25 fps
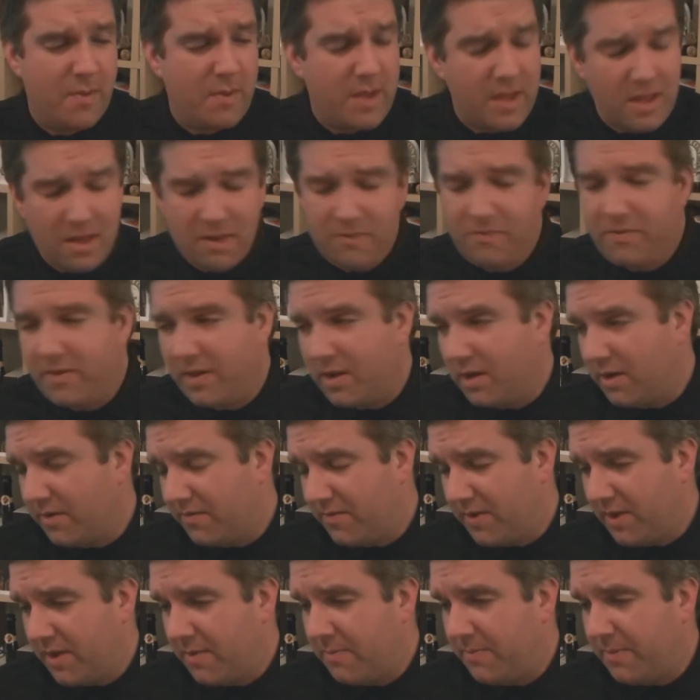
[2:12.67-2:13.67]
When you
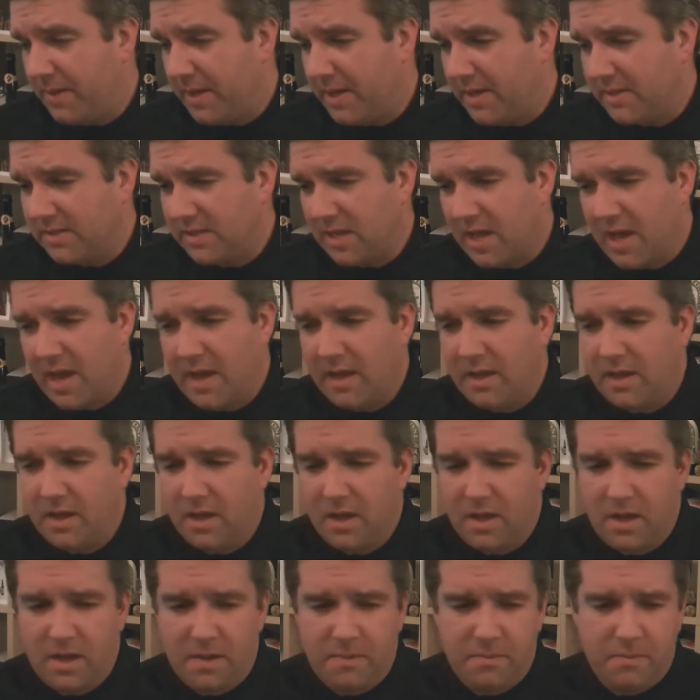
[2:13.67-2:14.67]
think of beers like
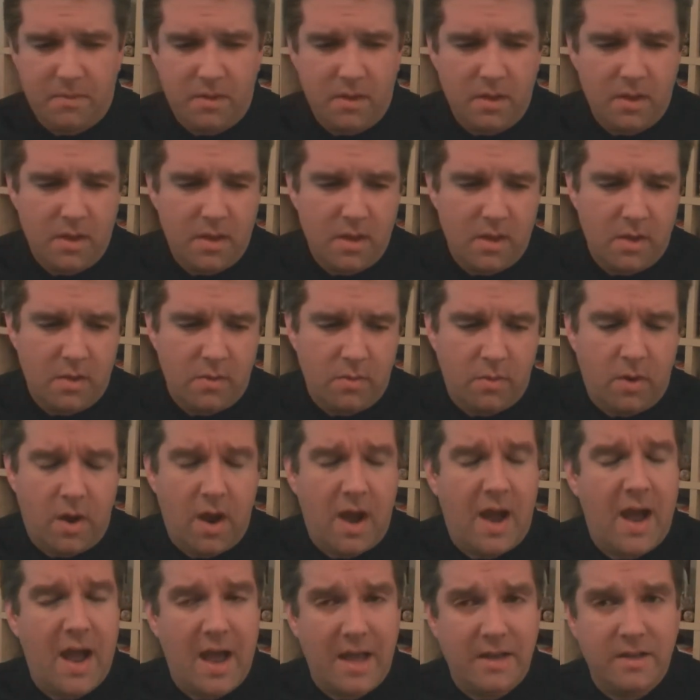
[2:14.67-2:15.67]
what
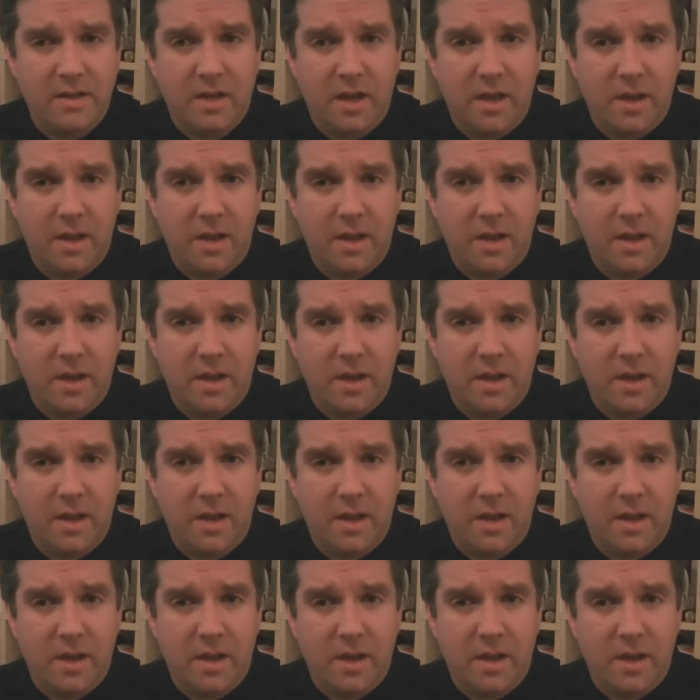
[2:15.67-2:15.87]
I had,